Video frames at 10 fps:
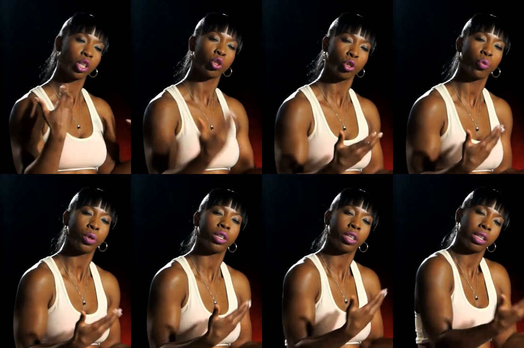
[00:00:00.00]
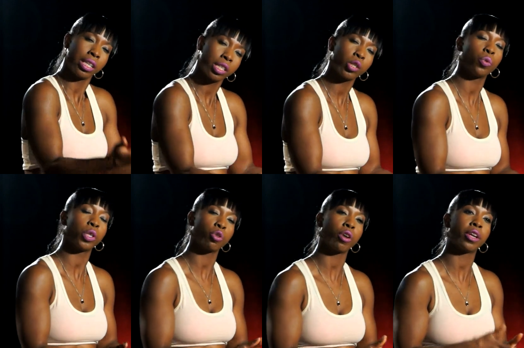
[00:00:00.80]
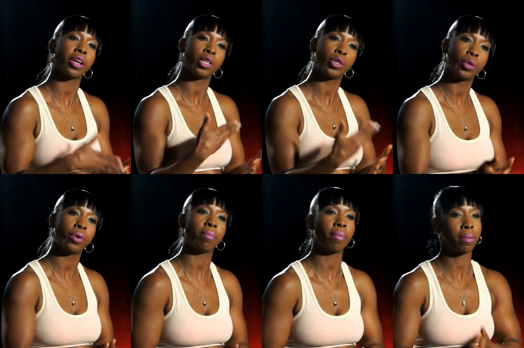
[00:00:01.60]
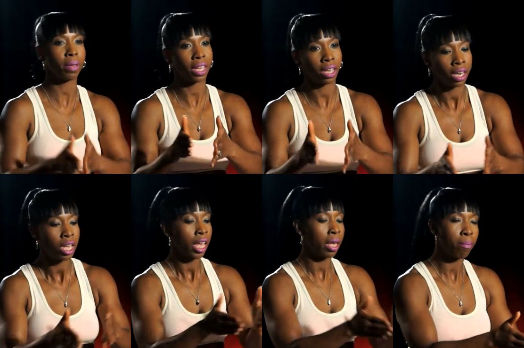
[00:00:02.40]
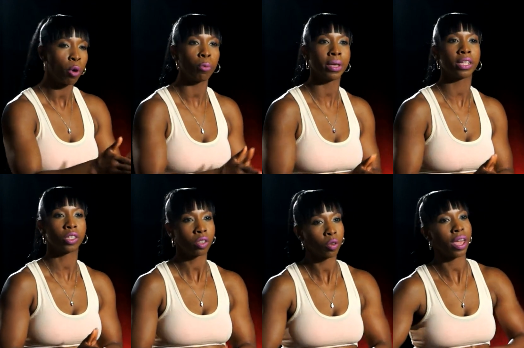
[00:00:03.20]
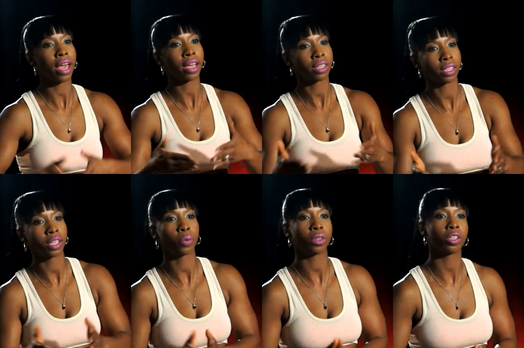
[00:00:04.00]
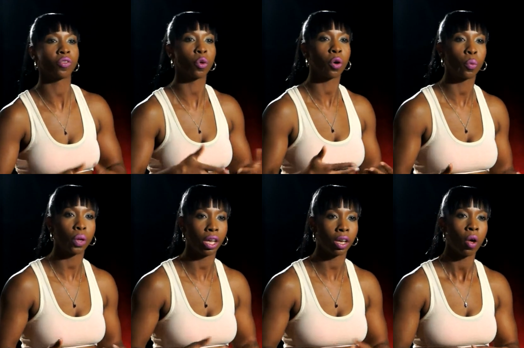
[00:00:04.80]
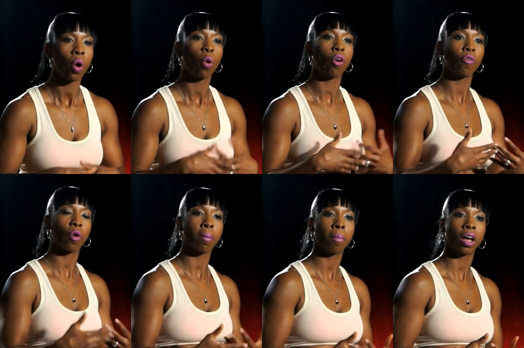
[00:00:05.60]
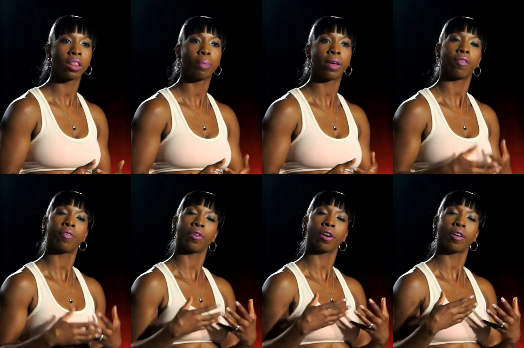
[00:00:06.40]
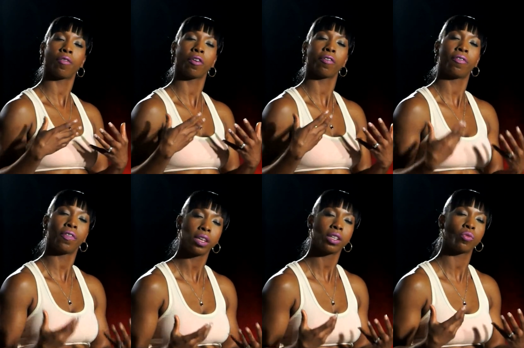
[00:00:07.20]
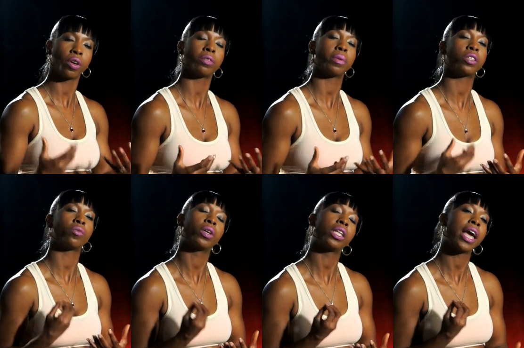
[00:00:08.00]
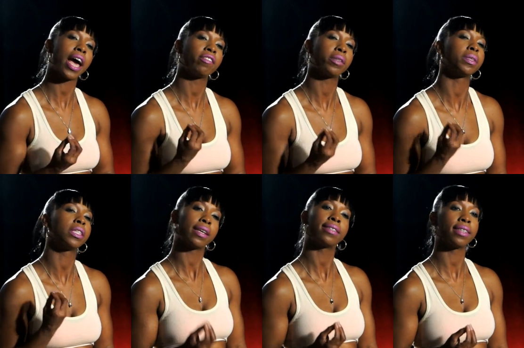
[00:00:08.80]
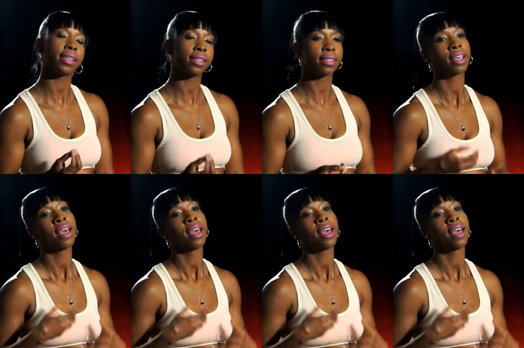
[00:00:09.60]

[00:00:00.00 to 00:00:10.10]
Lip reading: you would listen to a trainer and do it maybe in moments. Okay, I can stick with this for a week or for a month, but for a fitness regimen to really have some sustenance